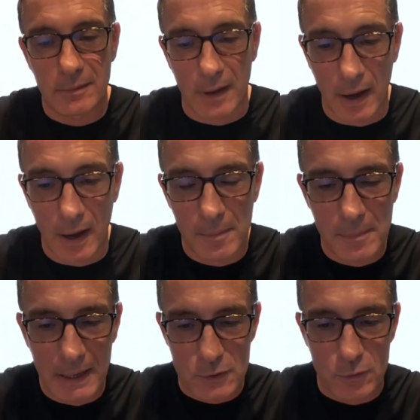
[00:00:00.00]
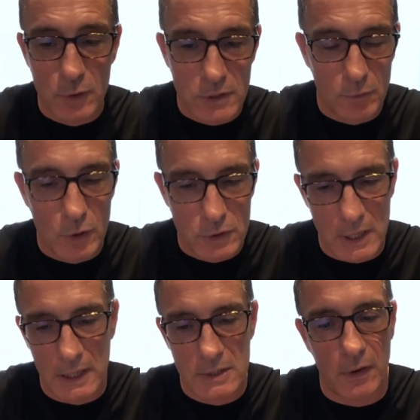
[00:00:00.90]
Um, it's routine.
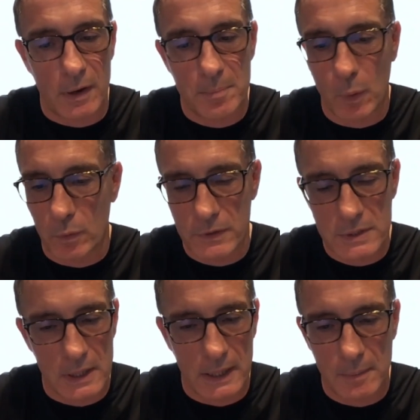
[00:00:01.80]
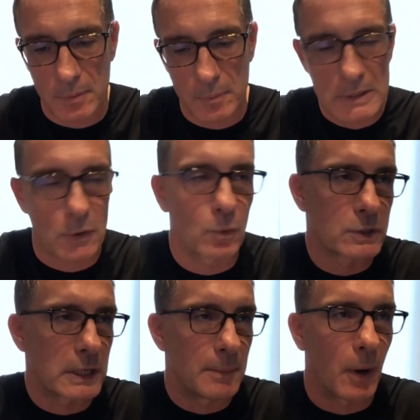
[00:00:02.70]
Routine is very important for sleep. It's called
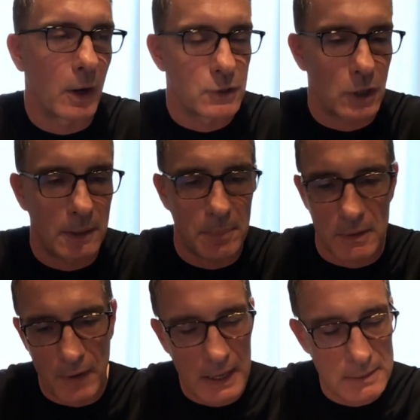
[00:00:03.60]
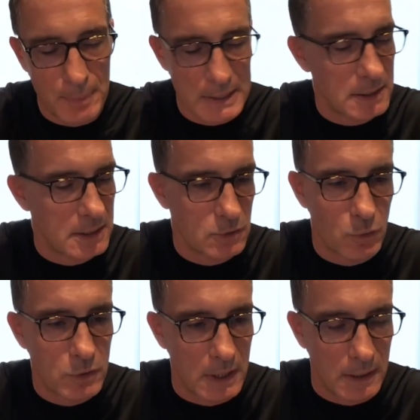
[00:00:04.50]
sleep hygiene, but it basically it's
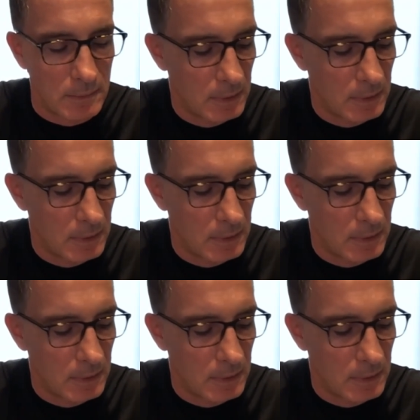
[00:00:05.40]
routine.